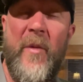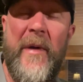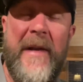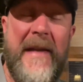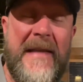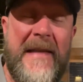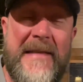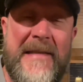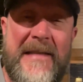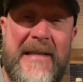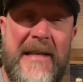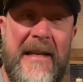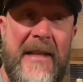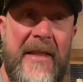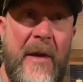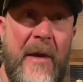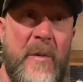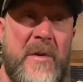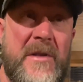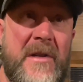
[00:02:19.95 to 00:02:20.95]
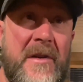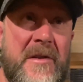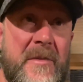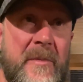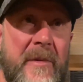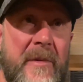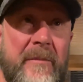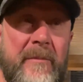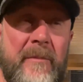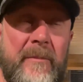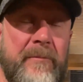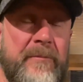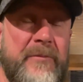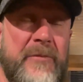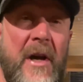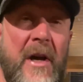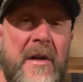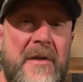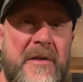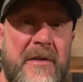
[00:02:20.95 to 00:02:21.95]
We didn't see anything. We saw some
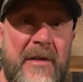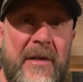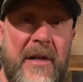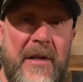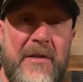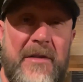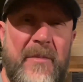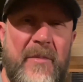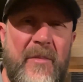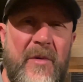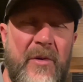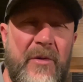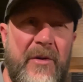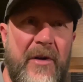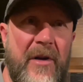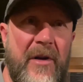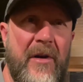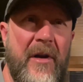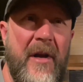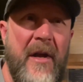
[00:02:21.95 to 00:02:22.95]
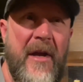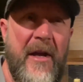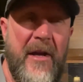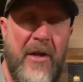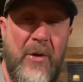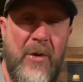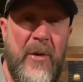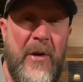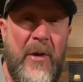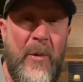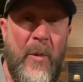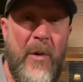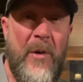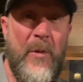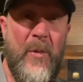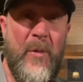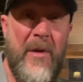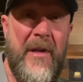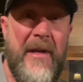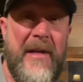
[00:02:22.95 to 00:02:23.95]
tons and tons of mule deer, including one
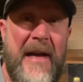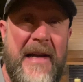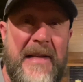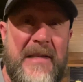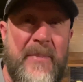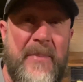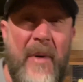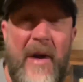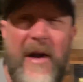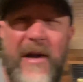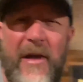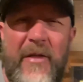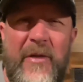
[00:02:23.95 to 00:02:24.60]
really nice buck.